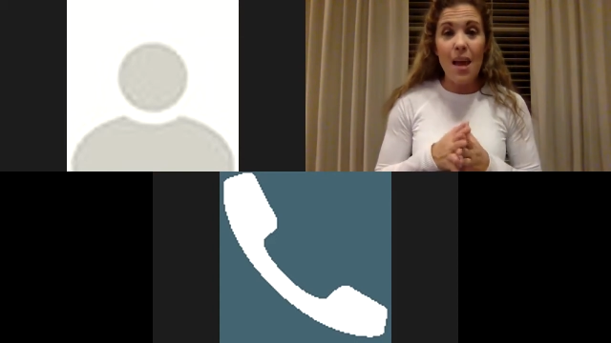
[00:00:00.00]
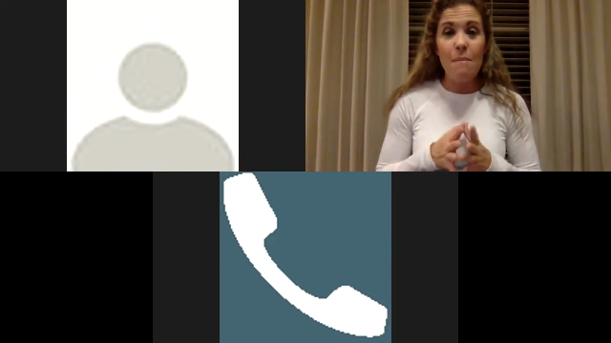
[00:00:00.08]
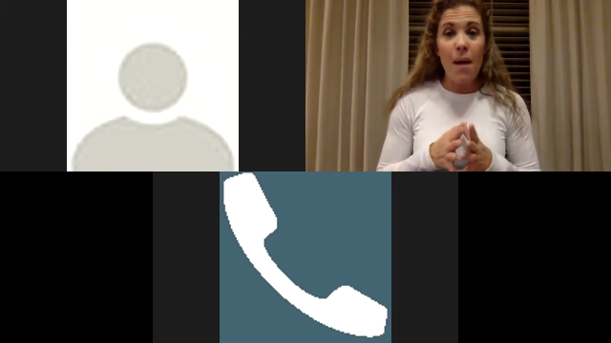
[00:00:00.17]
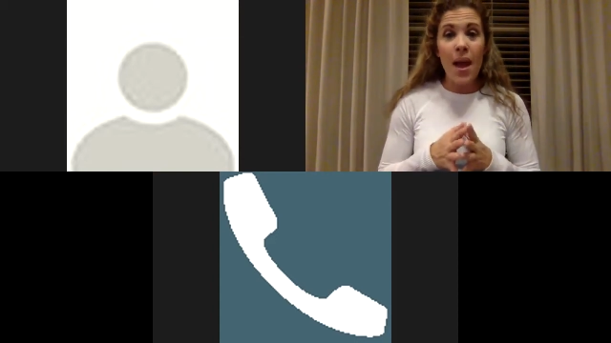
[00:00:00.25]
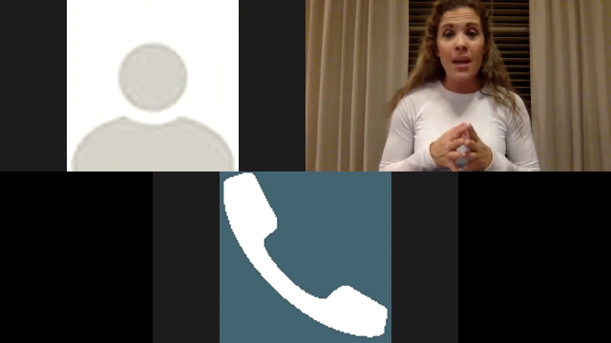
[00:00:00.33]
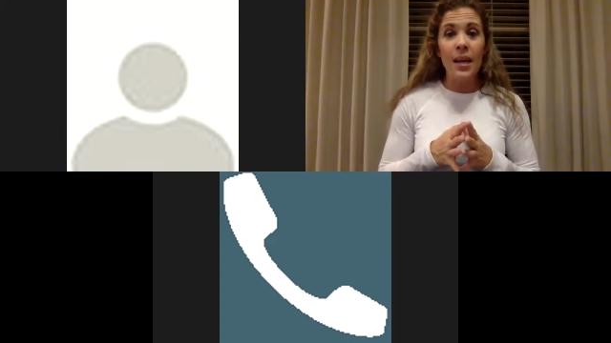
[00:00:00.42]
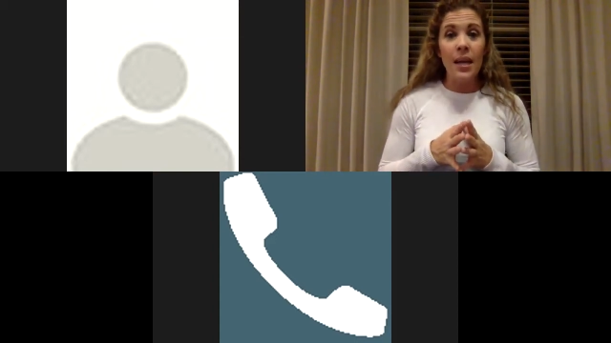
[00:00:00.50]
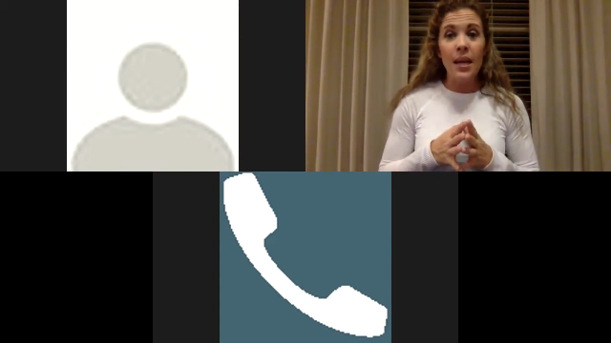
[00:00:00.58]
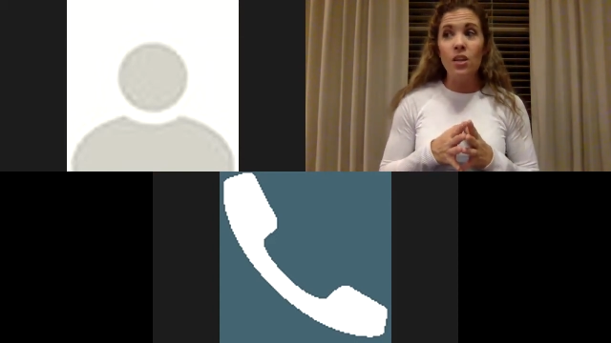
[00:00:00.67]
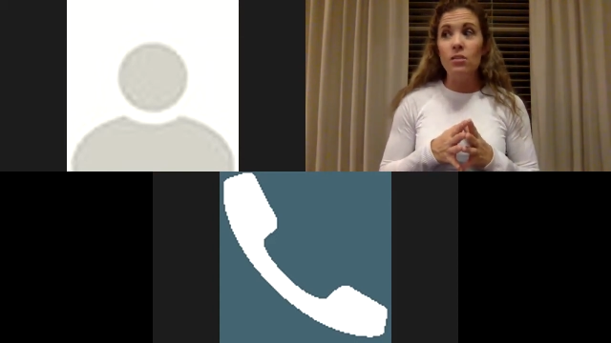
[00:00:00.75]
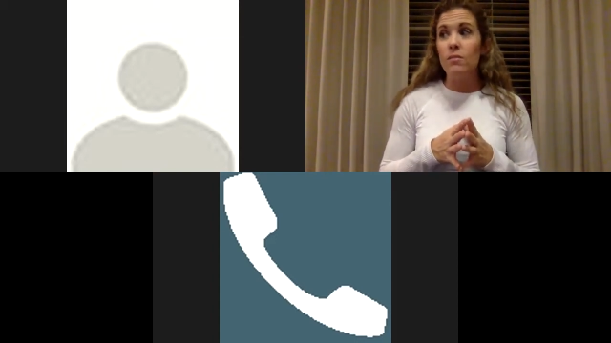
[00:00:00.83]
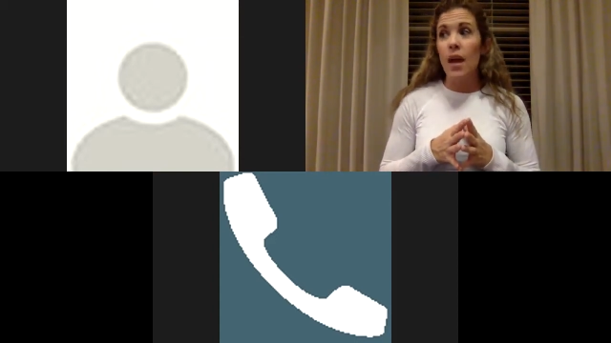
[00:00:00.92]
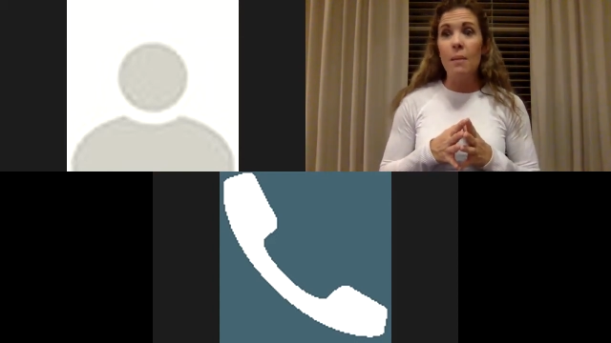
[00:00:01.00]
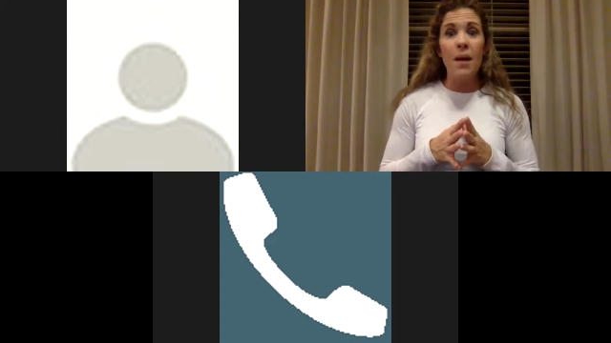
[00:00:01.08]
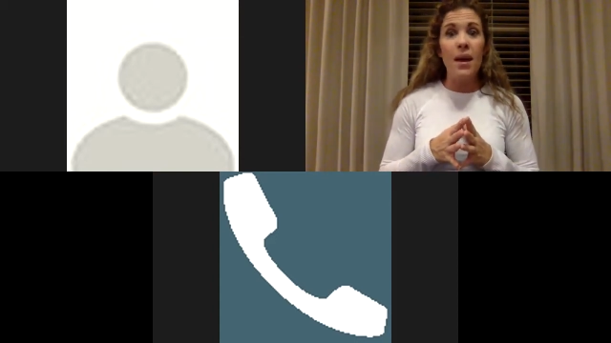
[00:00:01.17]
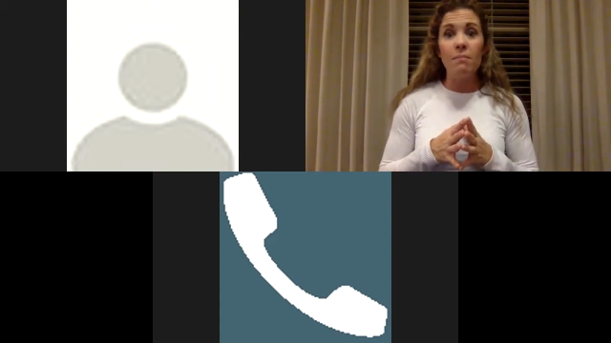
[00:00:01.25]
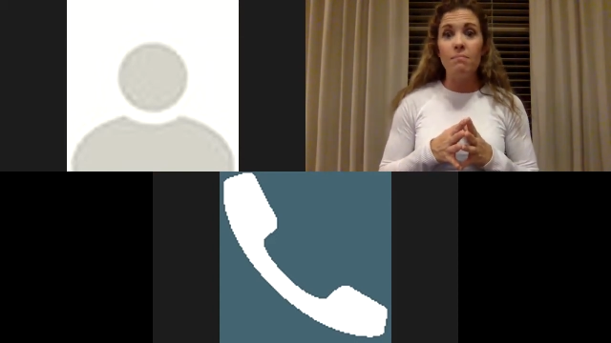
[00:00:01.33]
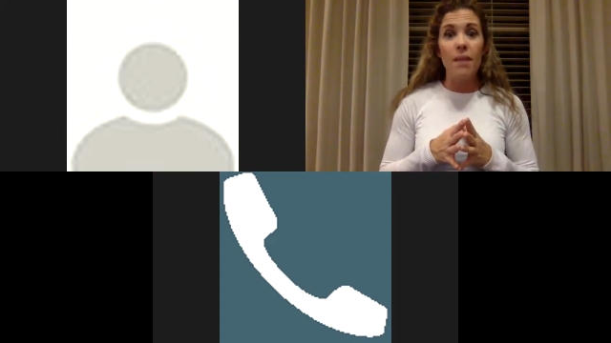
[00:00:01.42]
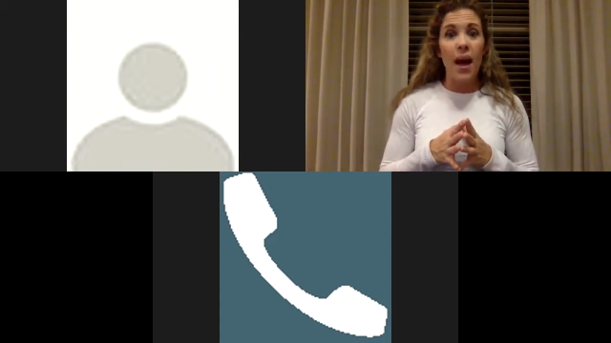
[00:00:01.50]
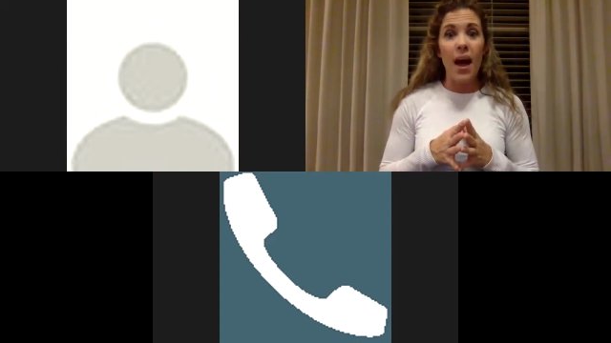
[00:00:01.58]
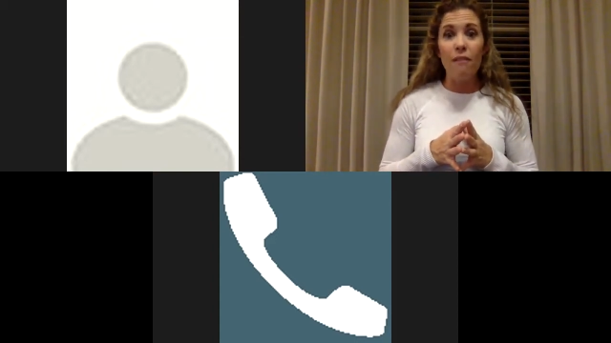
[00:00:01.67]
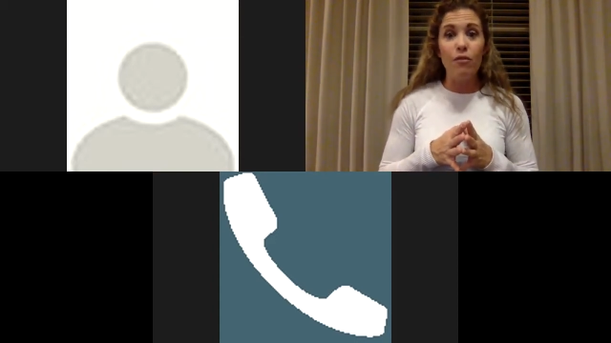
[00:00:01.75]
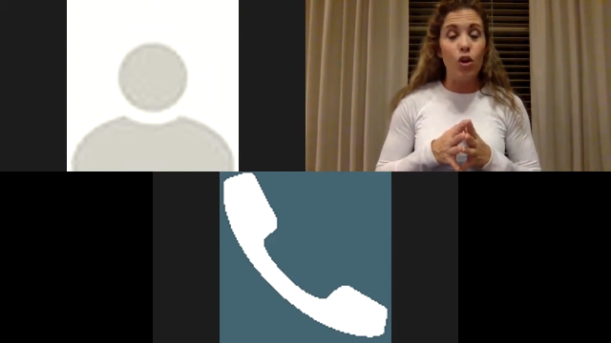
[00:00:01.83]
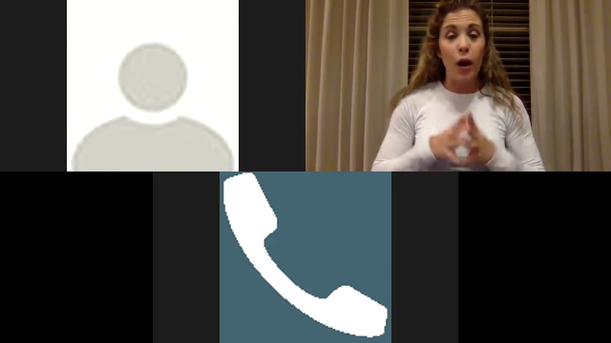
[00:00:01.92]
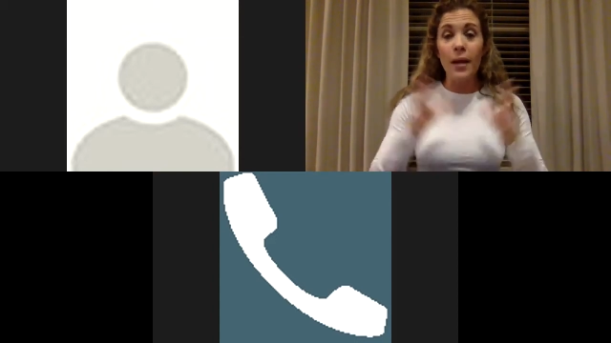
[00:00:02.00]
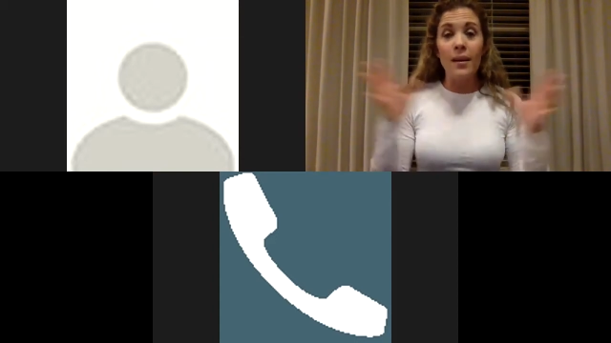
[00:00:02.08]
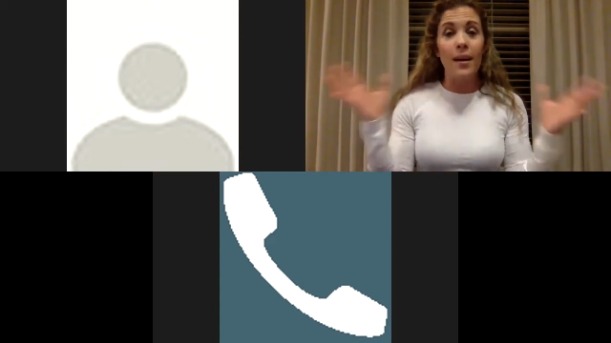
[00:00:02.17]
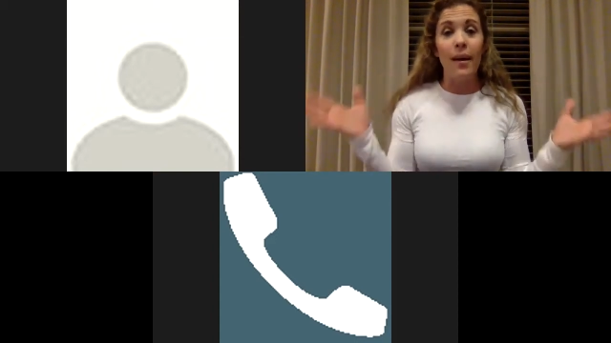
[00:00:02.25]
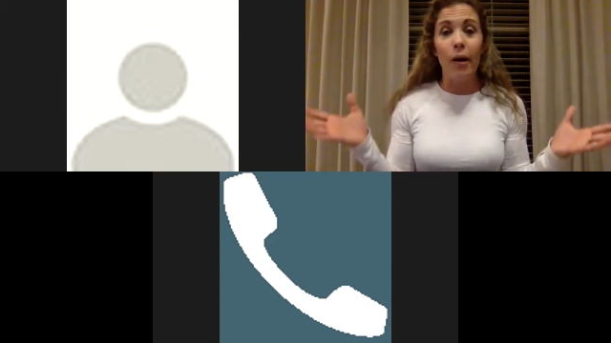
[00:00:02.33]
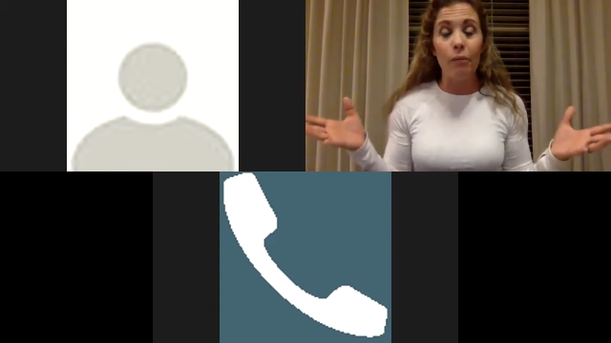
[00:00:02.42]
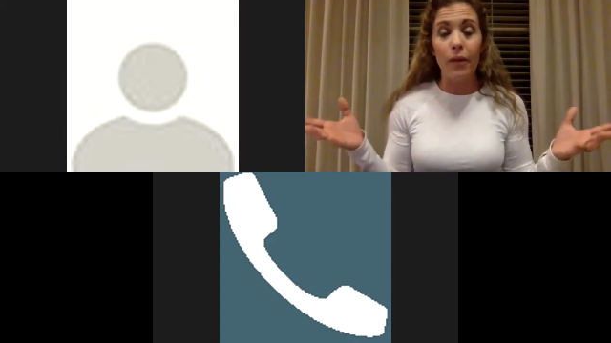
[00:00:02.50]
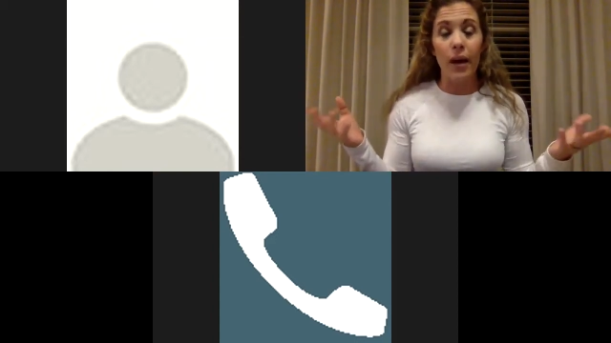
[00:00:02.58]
may have great gut health.